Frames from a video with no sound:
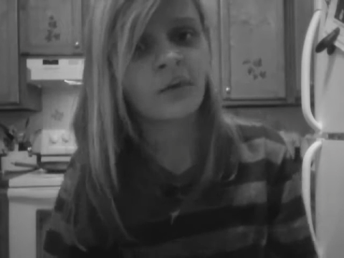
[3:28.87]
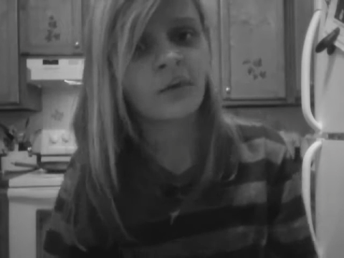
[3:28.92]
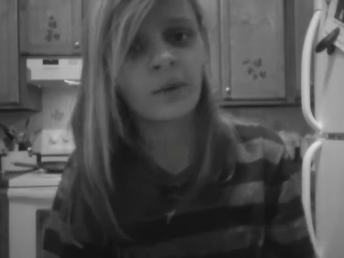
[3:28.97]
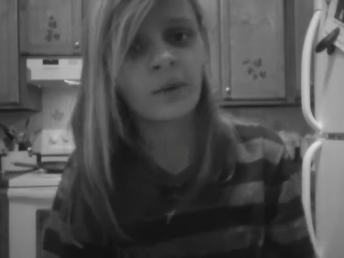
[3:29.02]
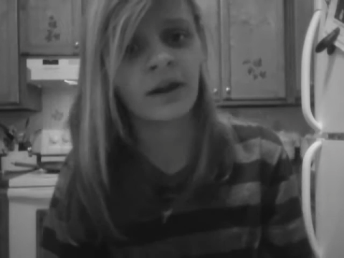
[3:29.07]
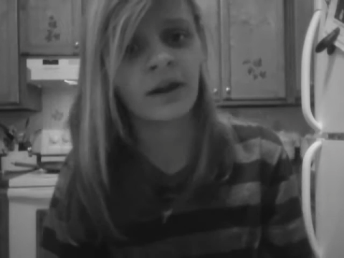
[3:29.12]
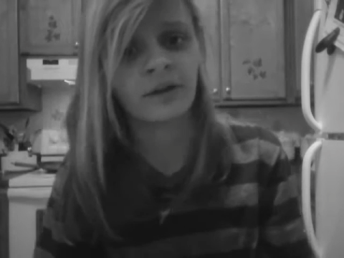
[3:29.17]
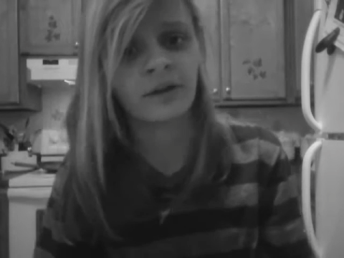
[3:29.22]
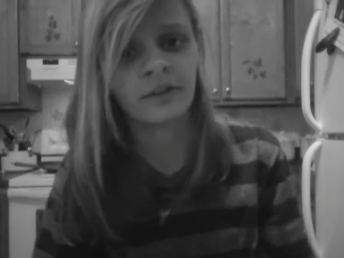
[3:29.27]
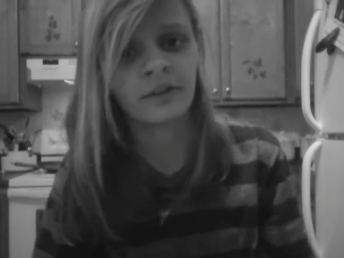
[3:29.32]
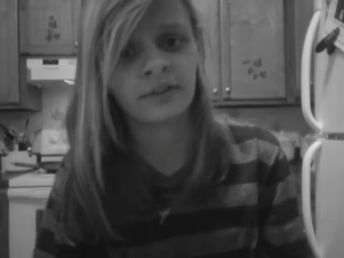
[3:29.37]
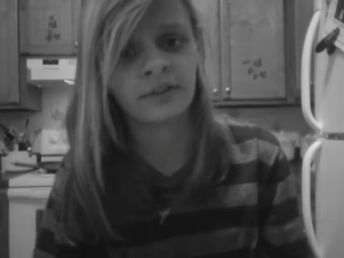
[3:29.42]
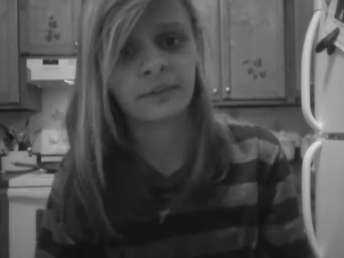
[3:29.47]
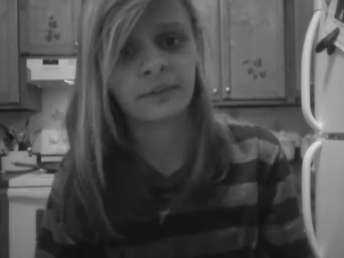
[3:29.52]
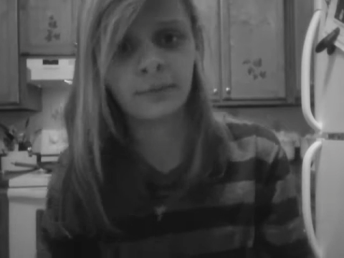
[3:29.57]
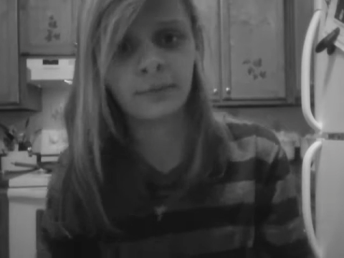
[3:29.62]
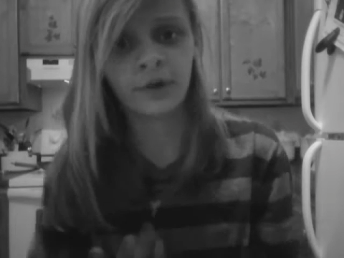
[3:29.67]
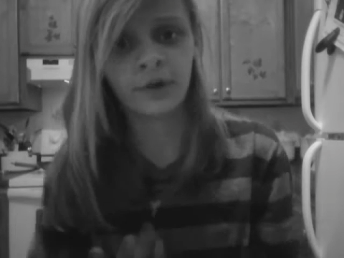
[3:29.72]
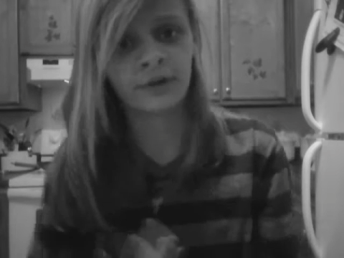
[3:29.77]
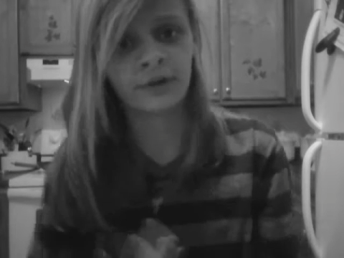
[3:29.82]
unaware that
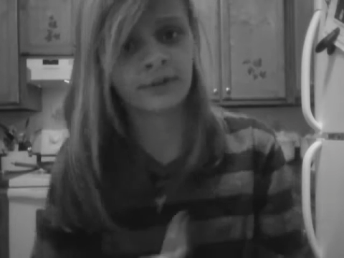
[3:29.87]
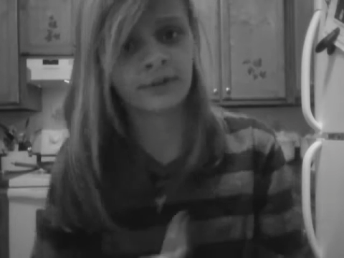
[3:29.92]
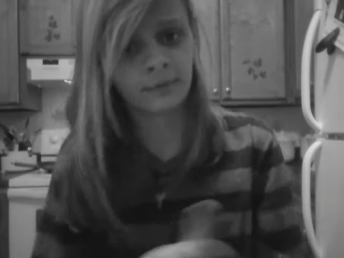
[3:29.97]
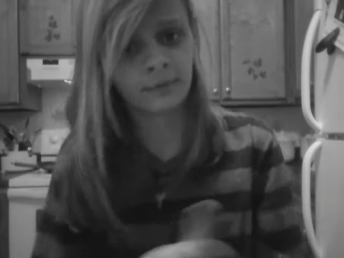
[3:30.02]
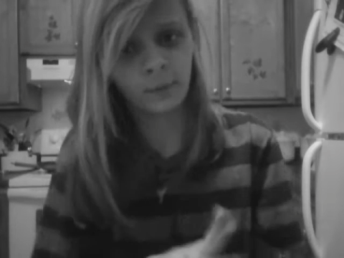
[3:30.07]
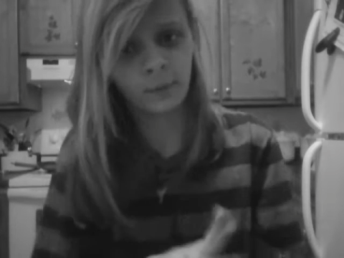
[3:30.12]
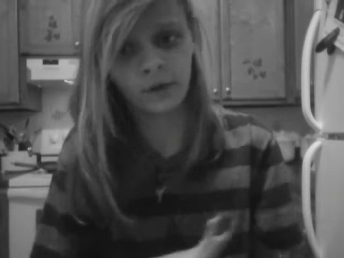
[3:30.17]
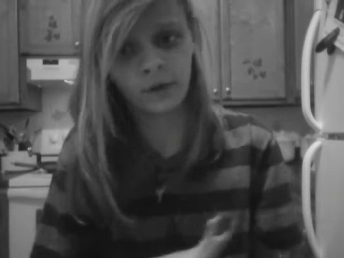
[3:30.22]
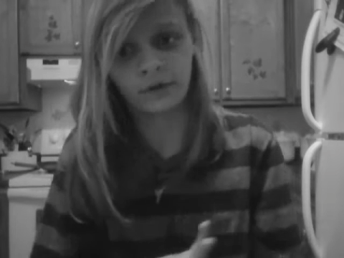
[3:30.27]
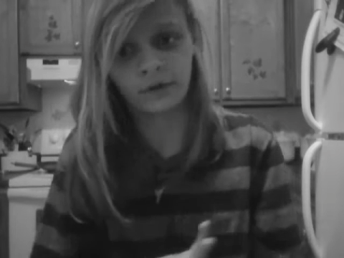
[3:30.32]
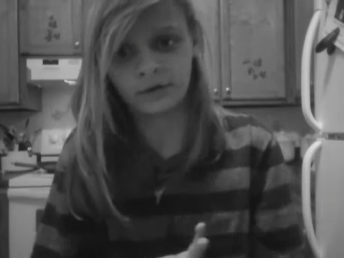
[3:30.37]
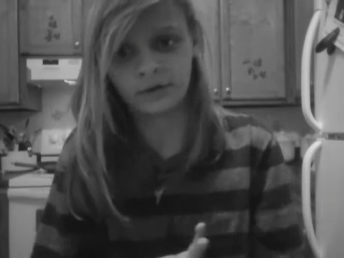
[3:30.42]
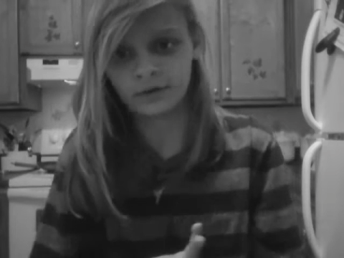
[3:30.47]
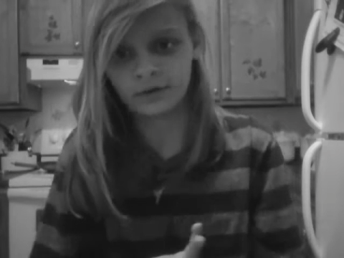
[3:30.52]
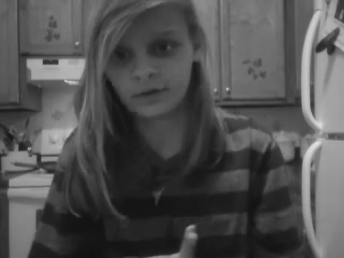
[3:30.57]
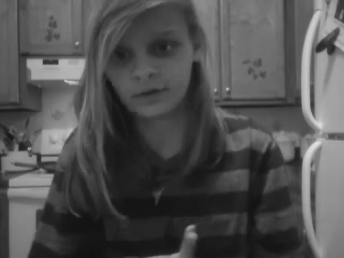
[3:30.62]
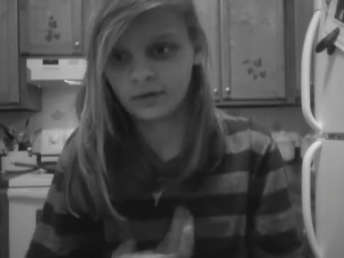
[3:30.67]
the bird is the word.